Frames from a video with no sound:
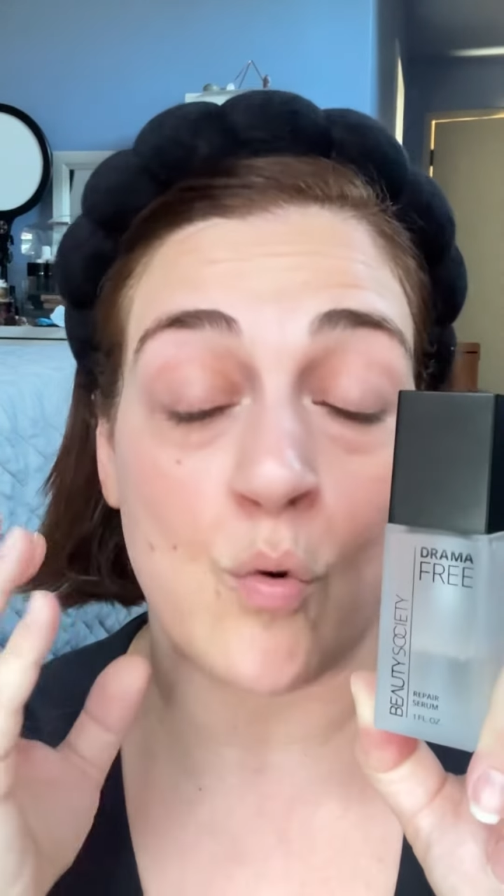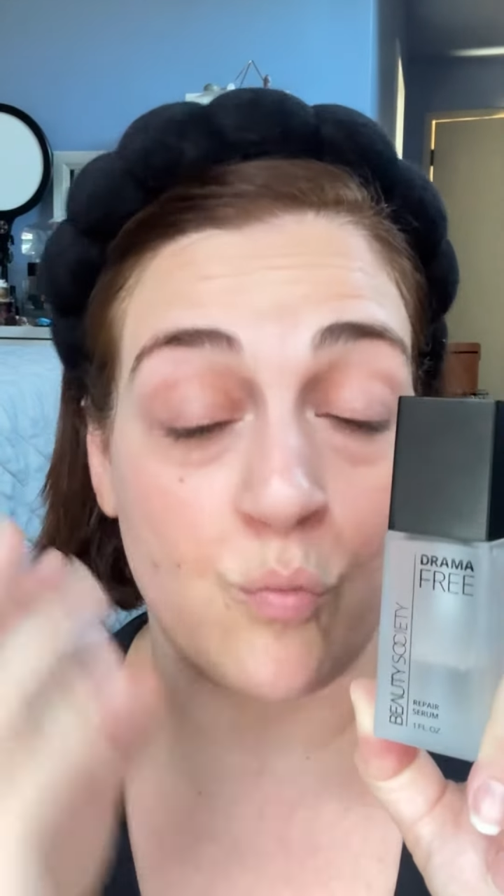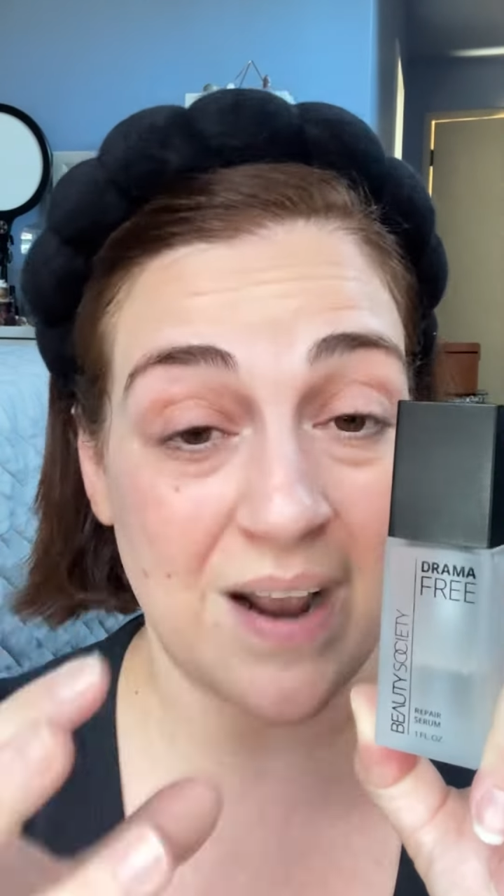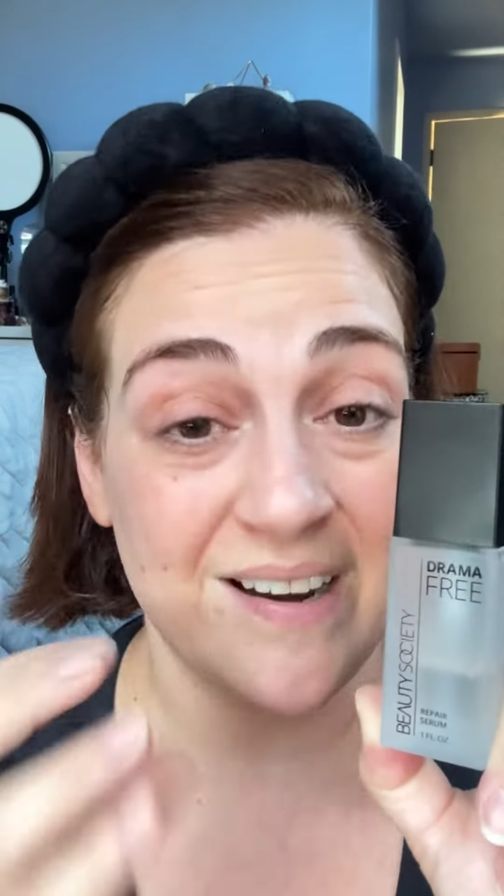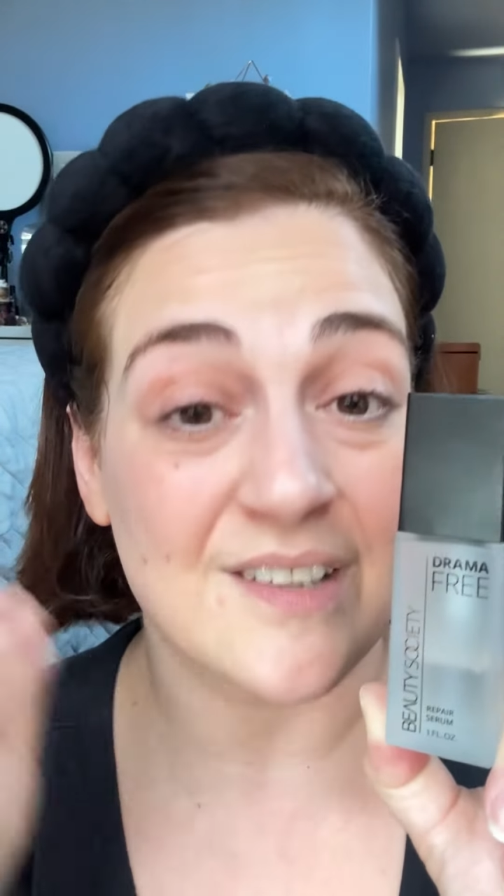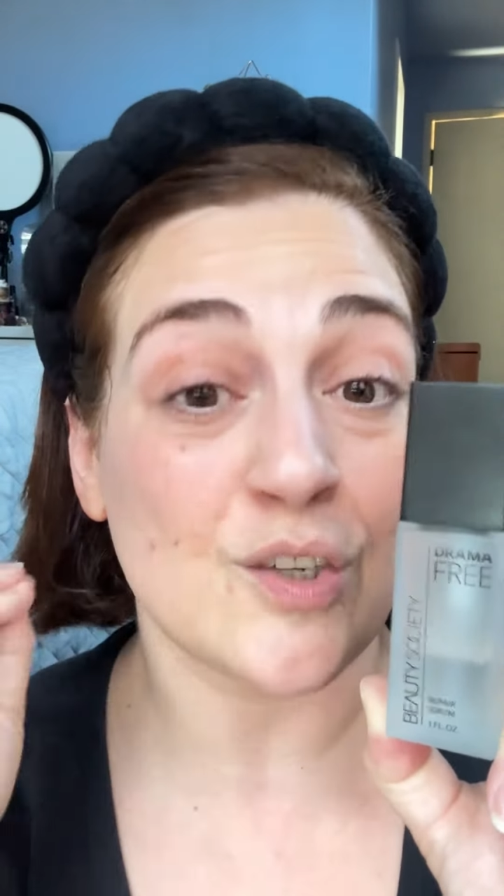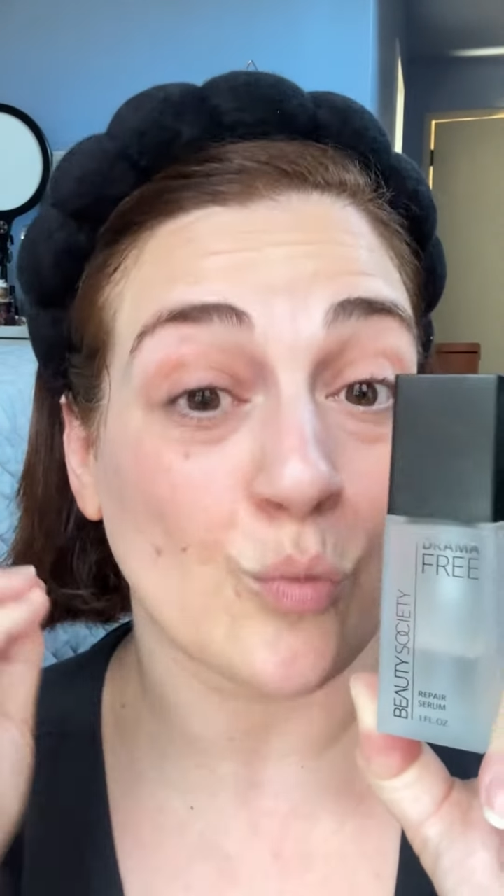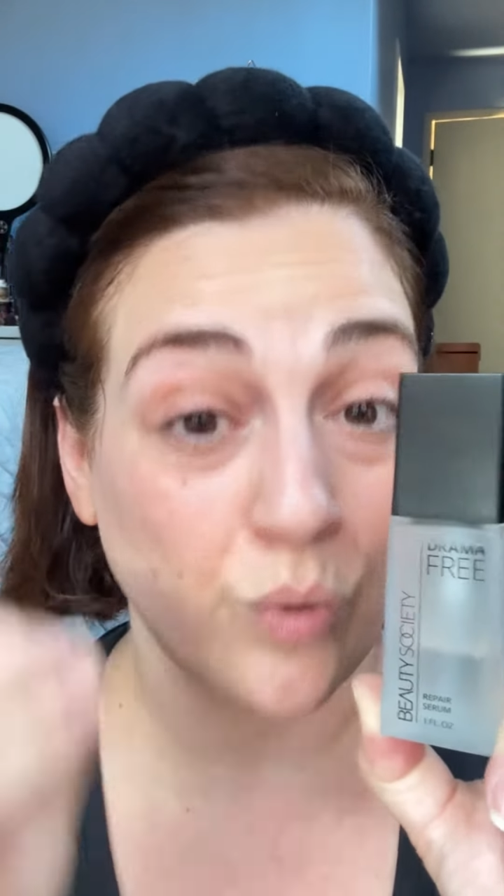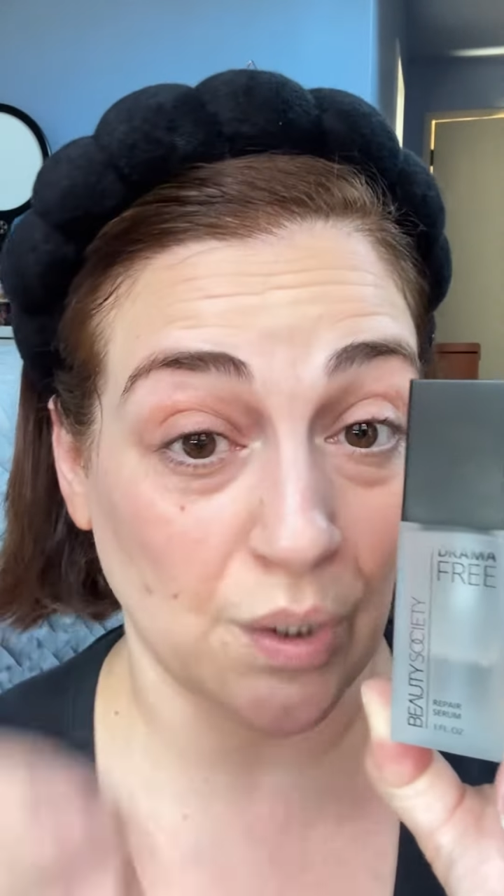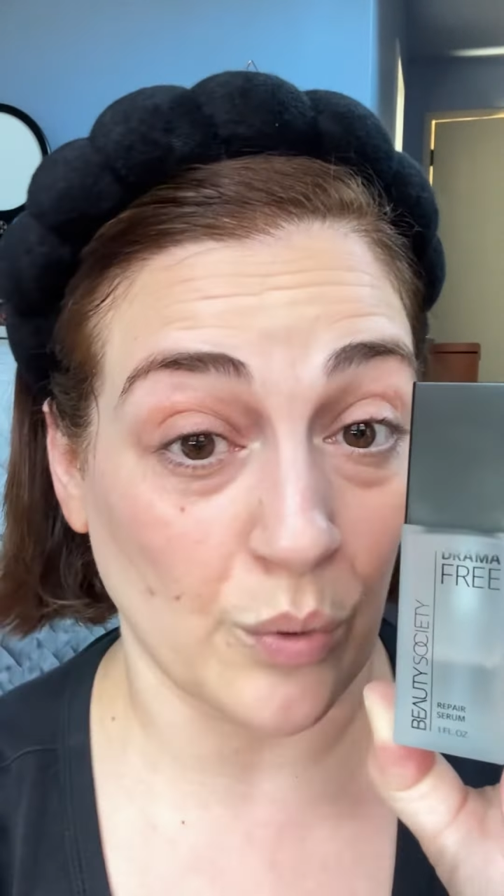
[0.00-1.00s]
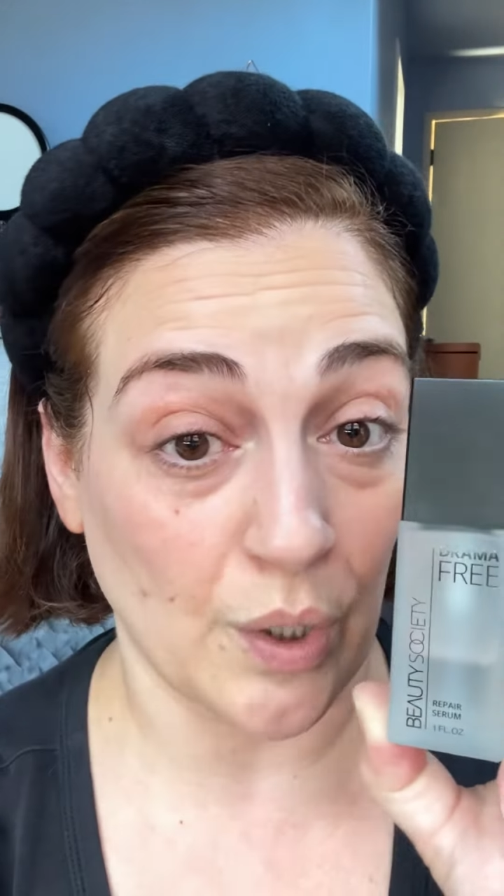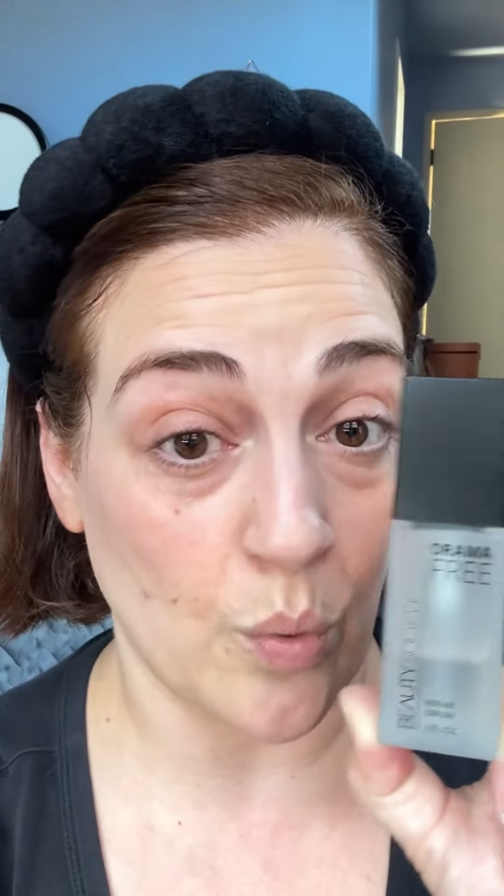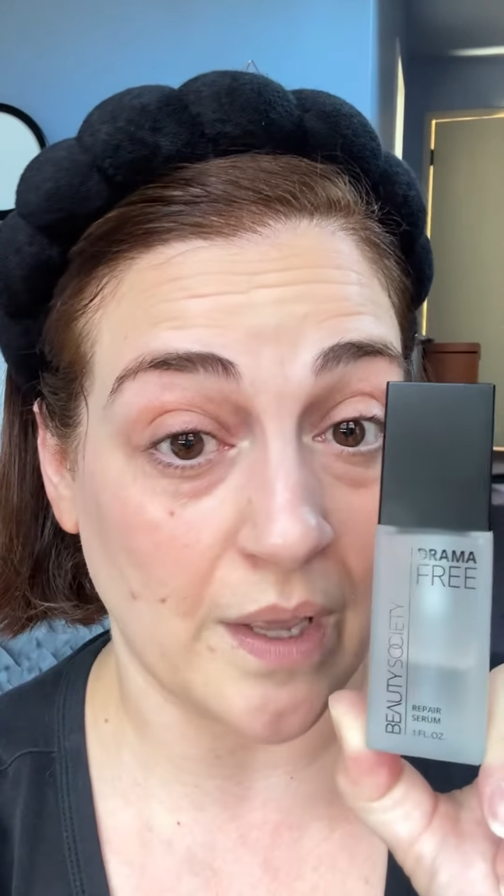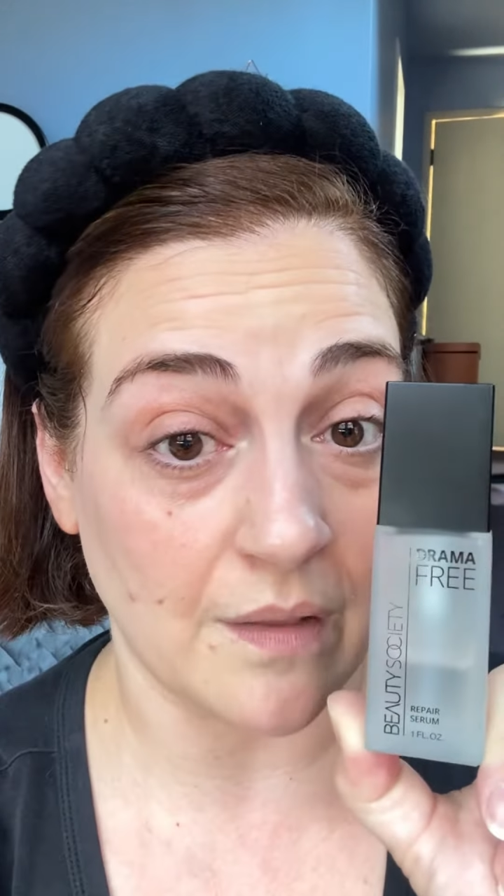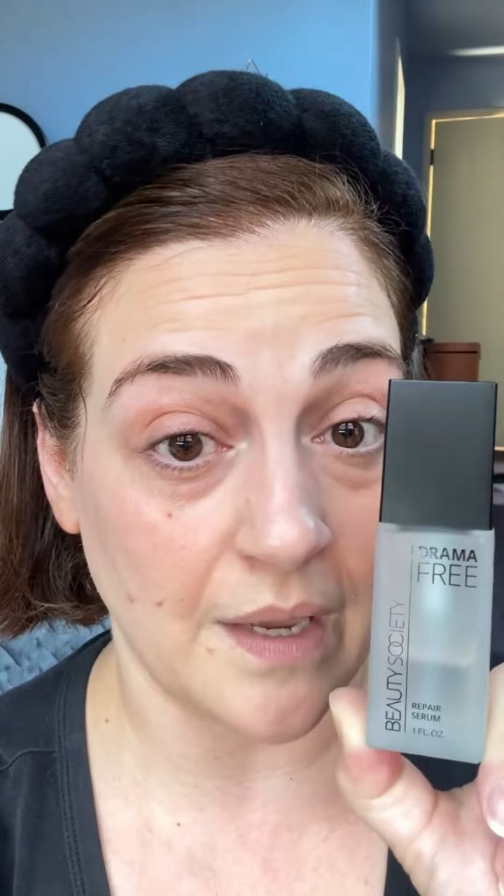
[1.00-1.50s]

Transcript: redness really, really quickly.